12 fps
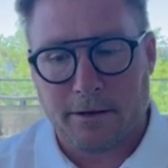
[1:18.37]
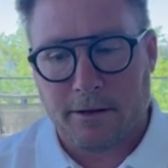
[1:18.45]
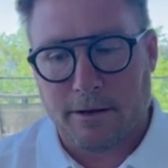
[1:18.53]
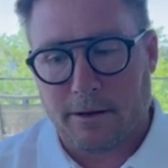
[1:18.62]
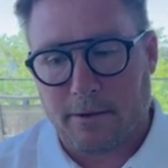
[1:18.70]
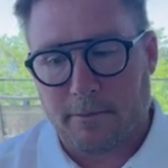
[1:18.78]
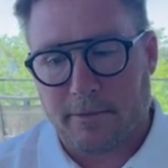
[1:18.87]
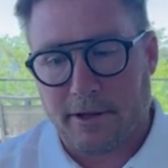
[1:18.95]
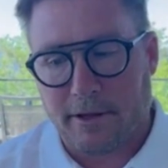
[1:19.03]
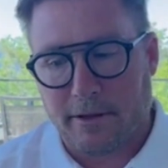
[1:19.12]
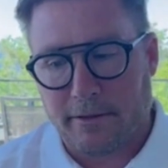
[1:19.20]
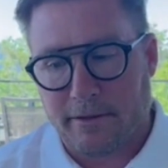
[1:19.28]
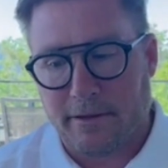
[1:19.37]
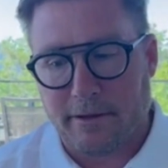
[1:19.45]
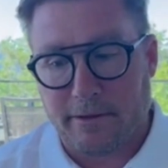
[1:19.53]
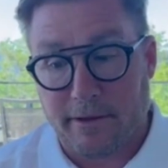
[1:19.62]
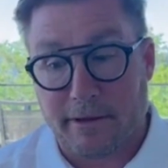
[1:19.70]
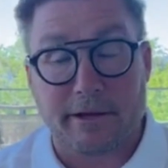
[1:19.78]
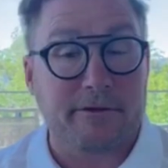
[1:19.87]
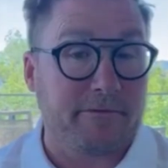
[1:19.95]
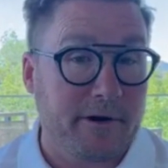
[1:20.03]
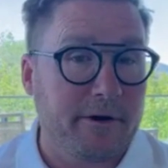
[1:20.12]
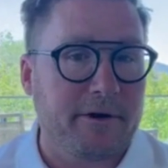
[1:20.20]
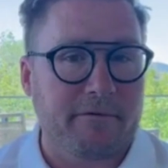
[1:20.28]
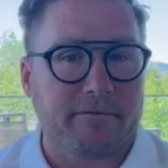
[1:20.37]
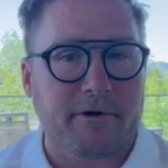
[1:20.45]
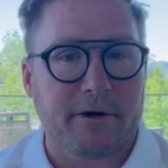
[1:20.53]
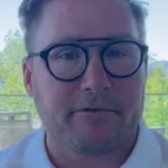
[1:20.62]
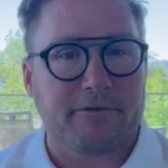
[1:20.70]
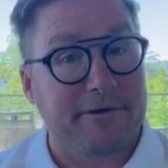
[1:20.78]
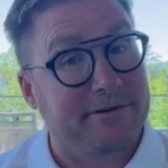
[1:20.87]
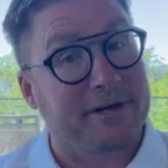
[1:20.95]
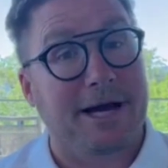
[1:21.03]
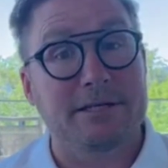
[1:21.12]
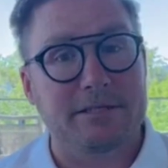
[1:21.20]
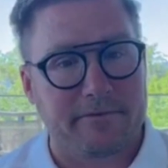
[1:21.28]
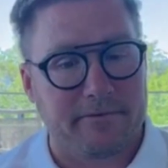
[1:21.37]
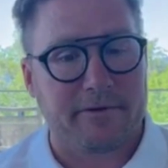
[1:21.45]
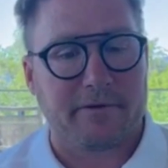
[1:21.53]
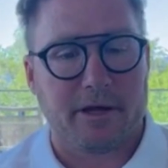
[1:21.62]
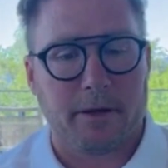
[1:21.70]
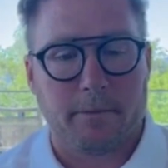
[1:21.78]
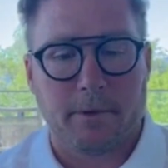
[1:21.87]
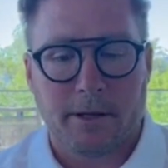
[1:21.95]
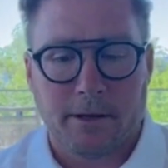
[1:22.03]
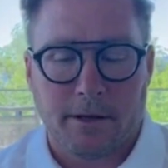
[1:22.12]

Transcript: Um, the the thing that's very different is the size of the team